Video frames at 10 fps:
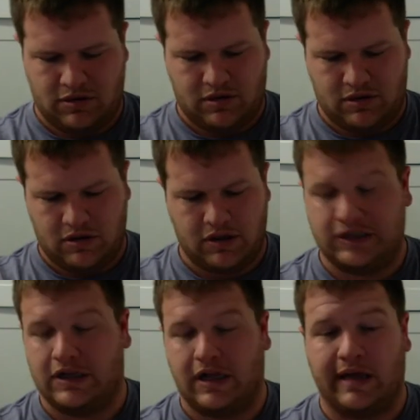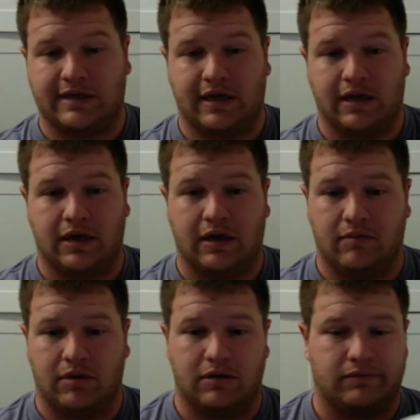Well, this is a lot to take in,
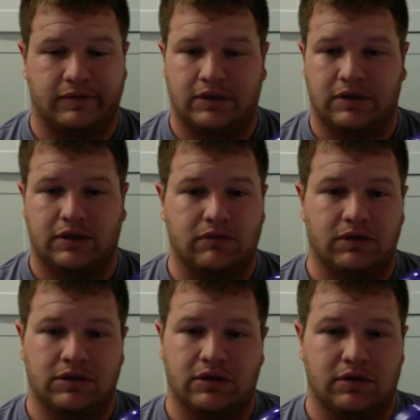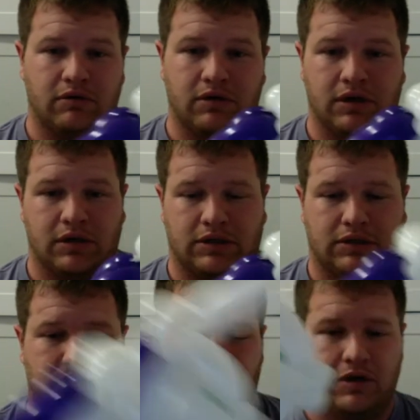but seriously, once you do one, it's
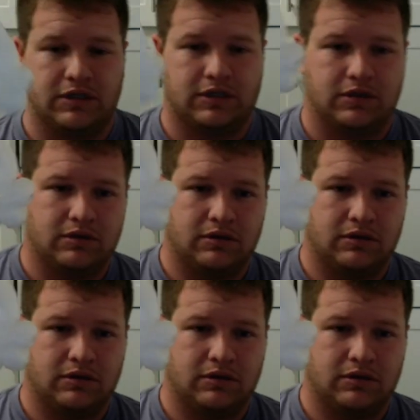super easy.